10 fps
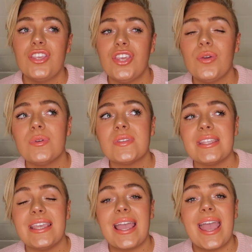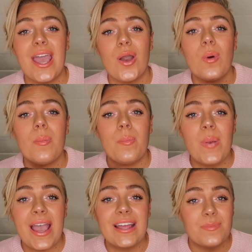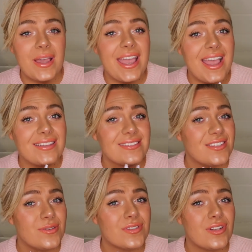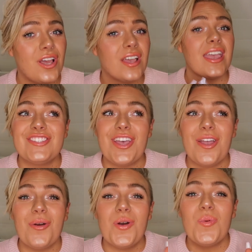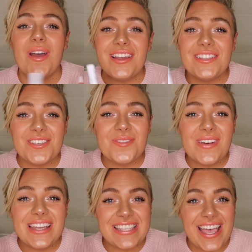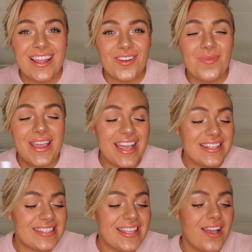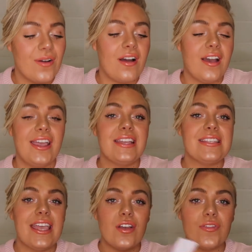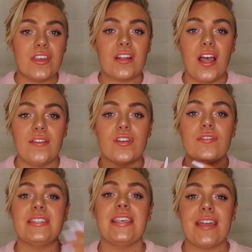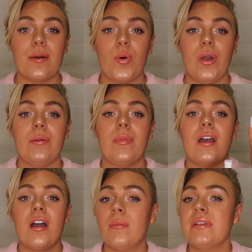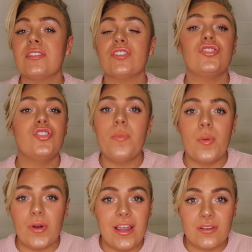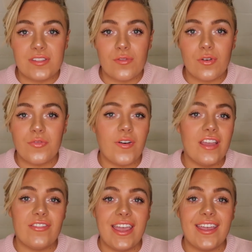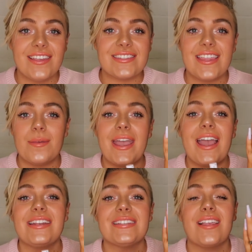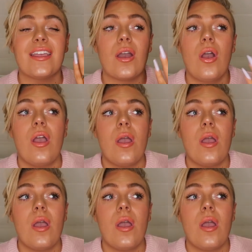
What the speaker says: you will see how bad my hands used to look. So when I do my tan on my hands now, I take off the gloves. Obviously at that point, my arm is super brown because I've got 5 layers and then my hand is like